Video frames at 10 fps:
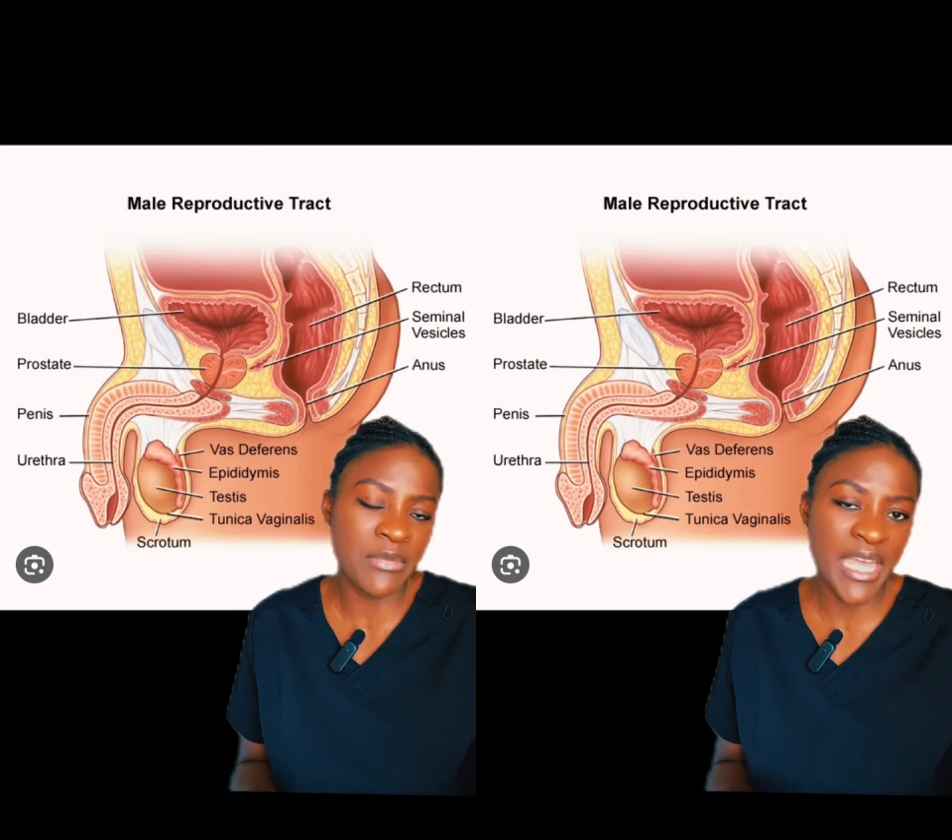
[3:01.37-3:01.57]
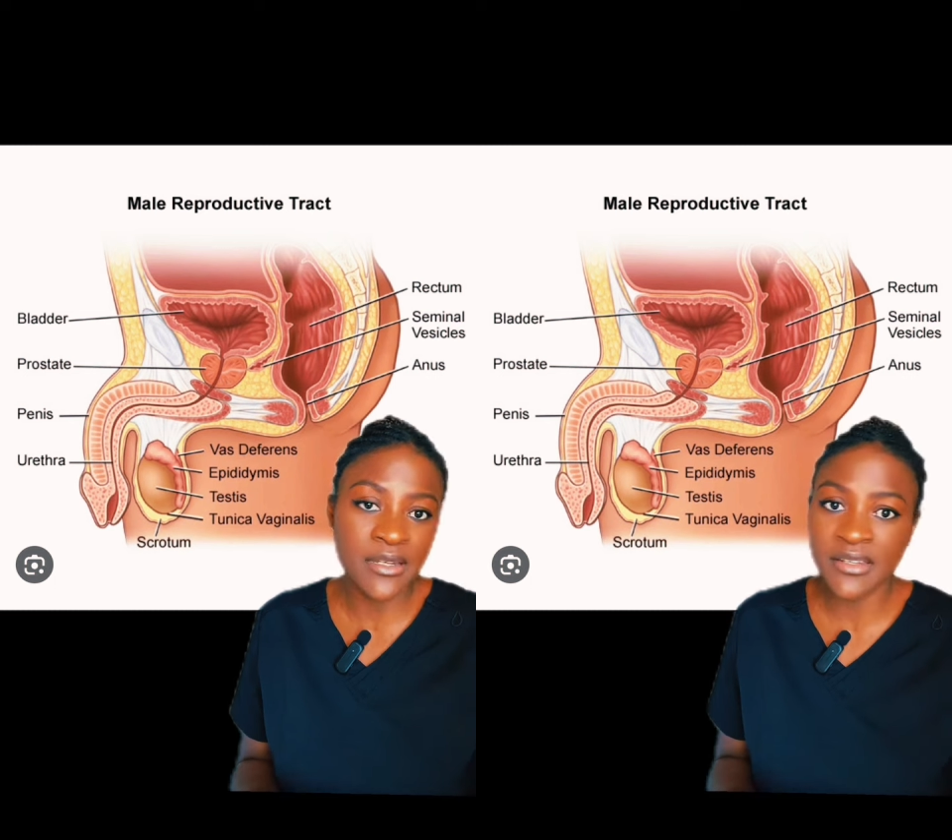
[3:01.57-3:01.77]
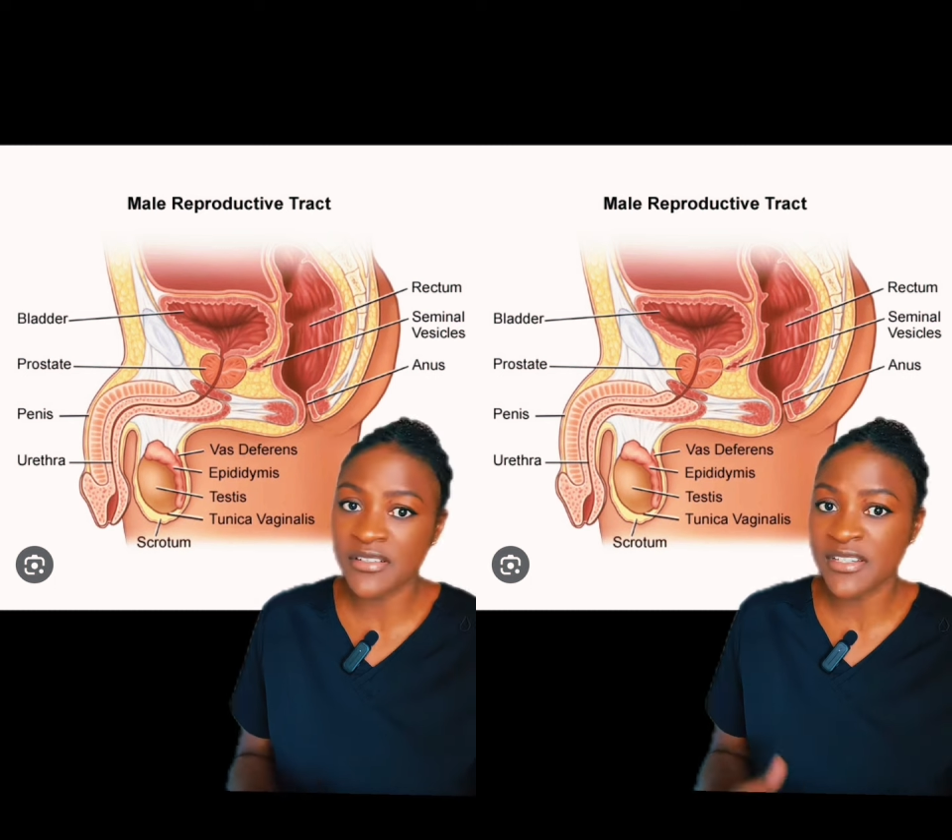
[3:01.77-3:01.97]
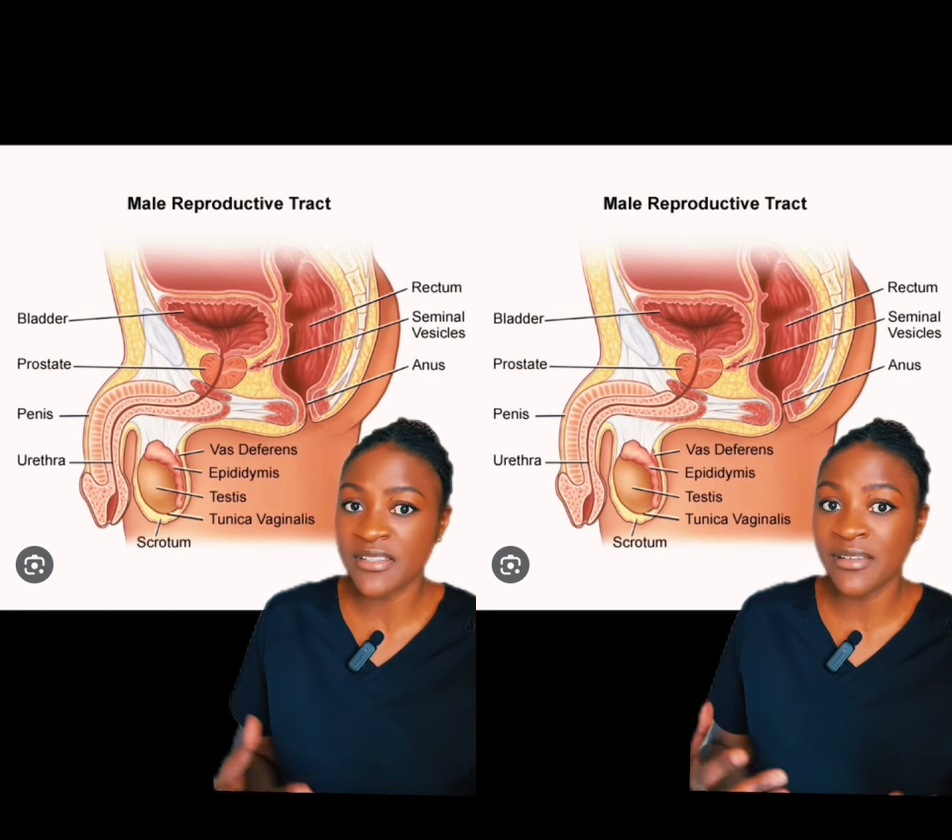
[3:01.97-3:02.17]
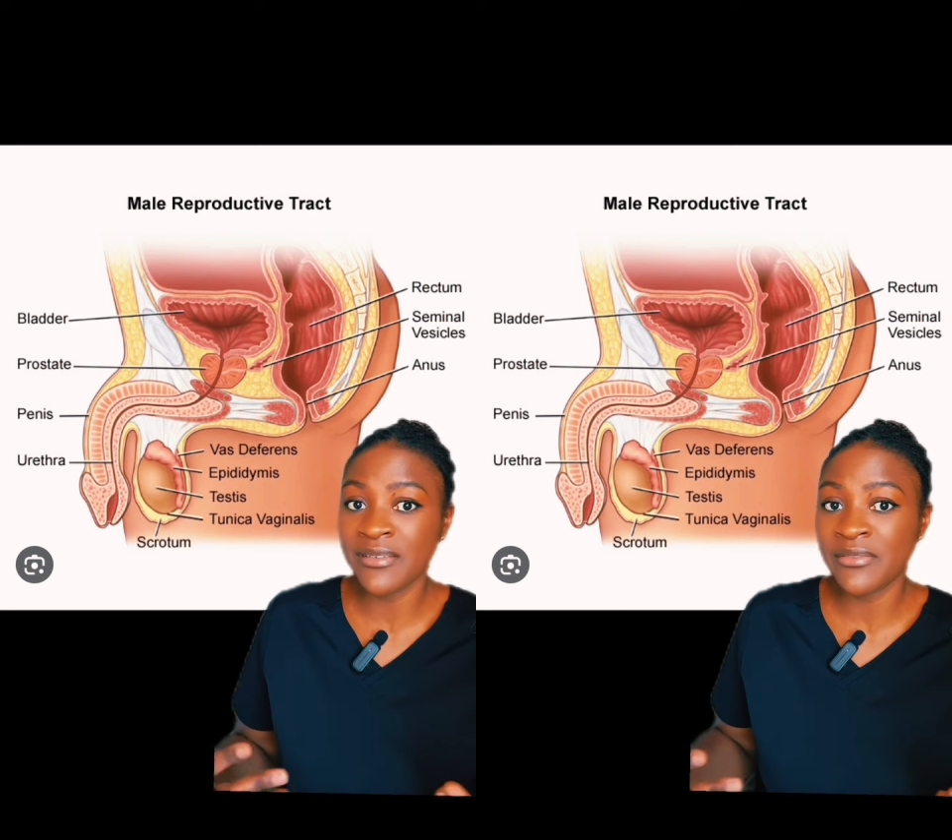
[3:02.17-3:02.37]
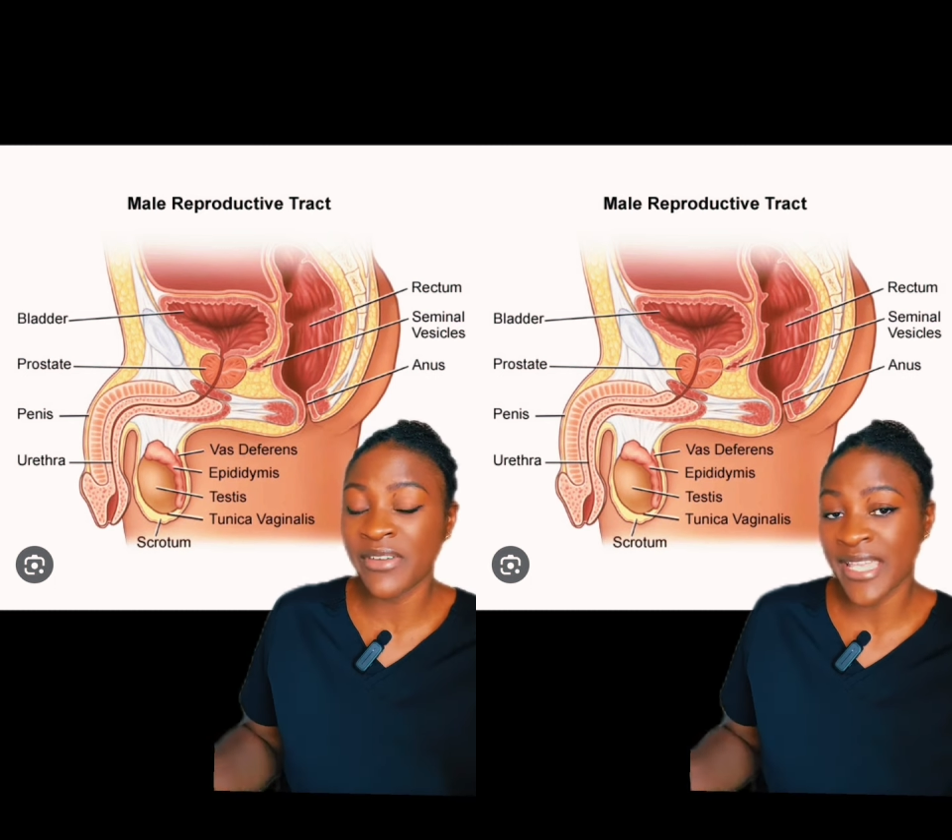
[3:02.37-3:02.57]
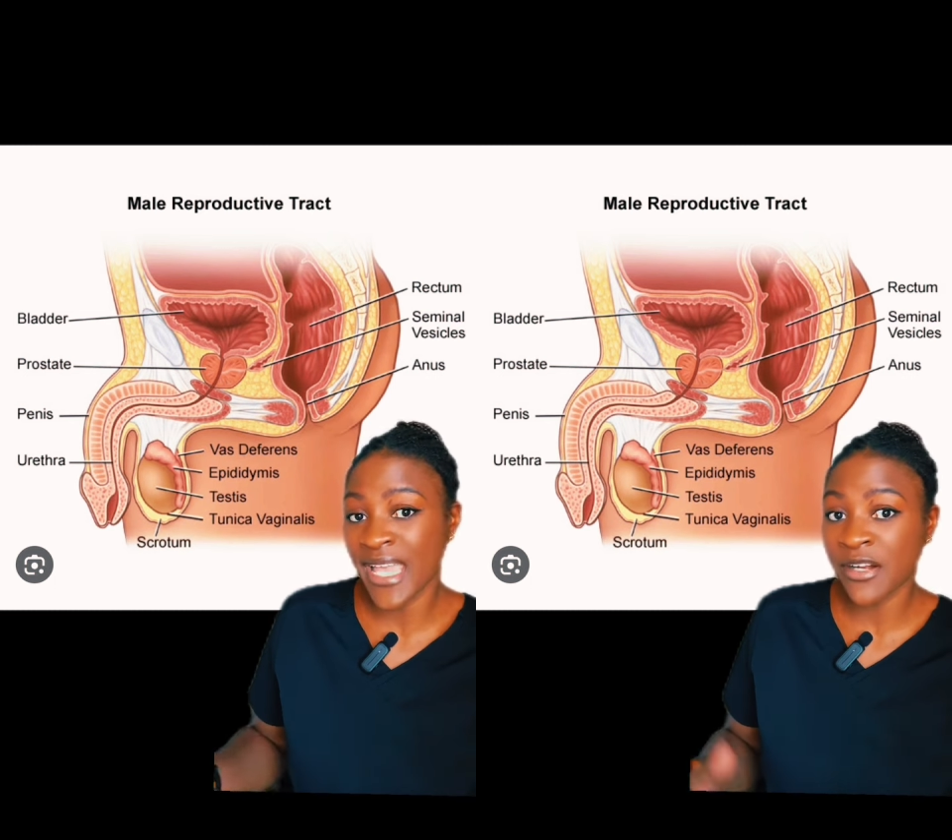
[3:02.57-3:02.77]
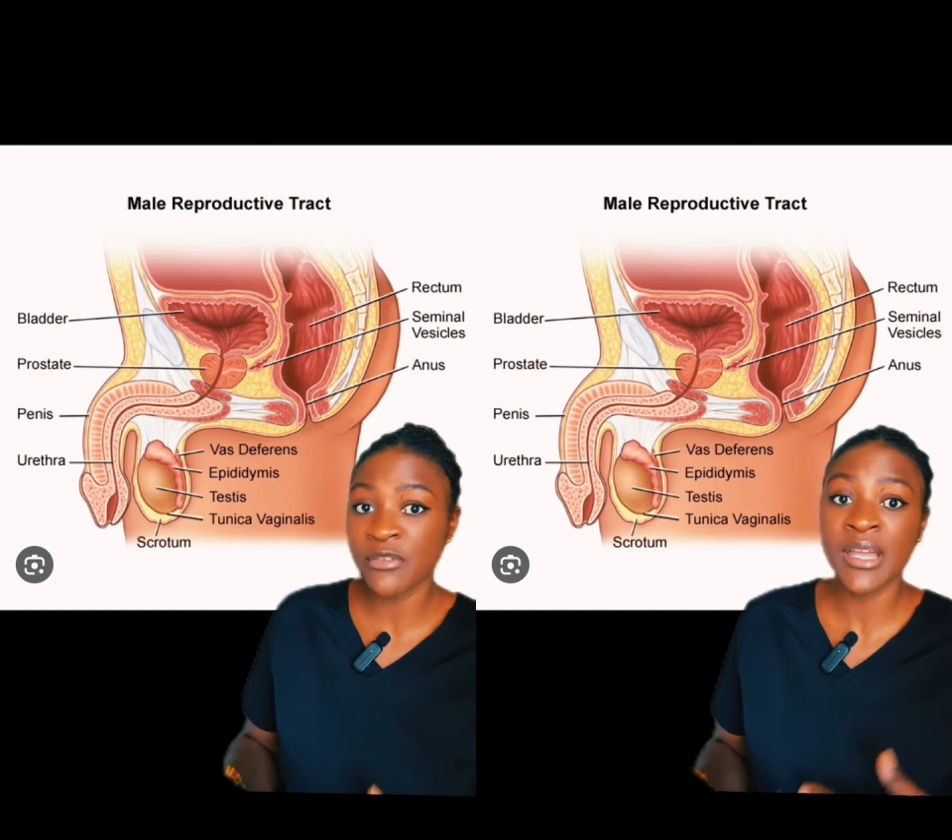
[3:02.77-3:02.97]
men. There's the
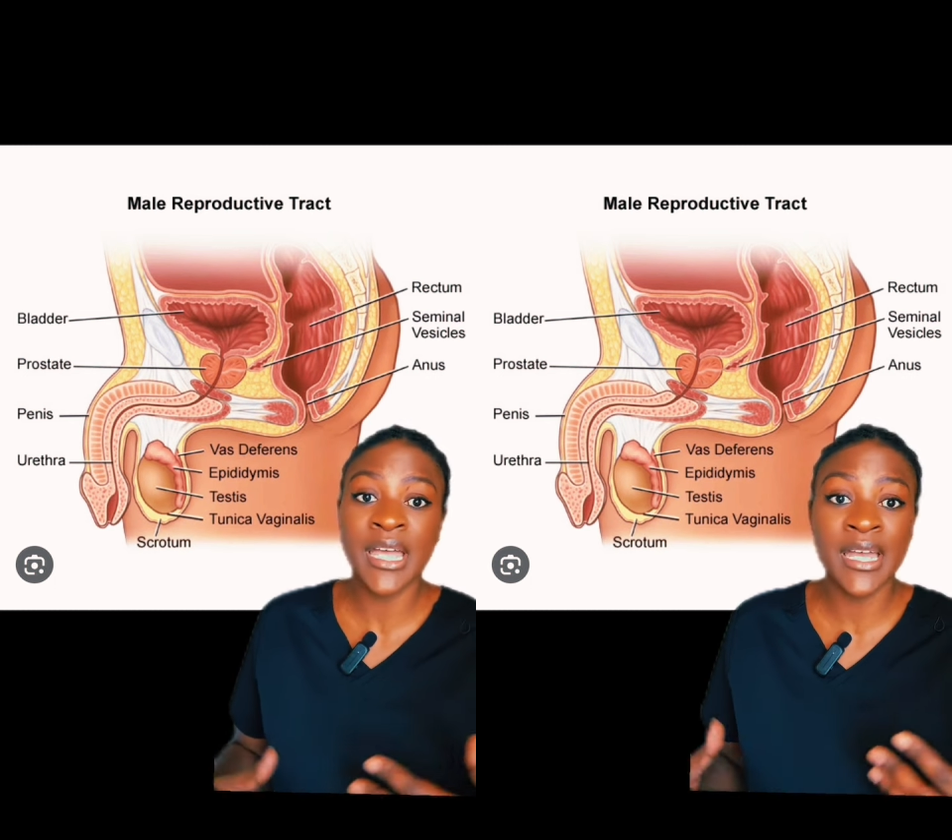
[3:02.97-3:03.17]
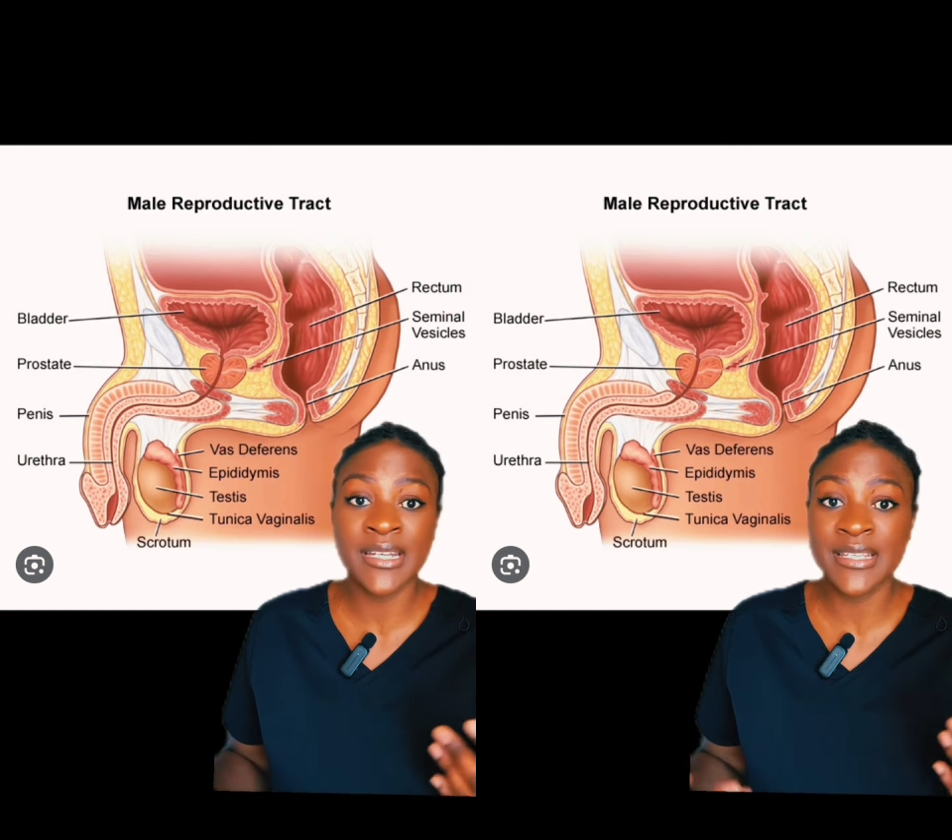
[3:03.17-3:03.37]
Viagra,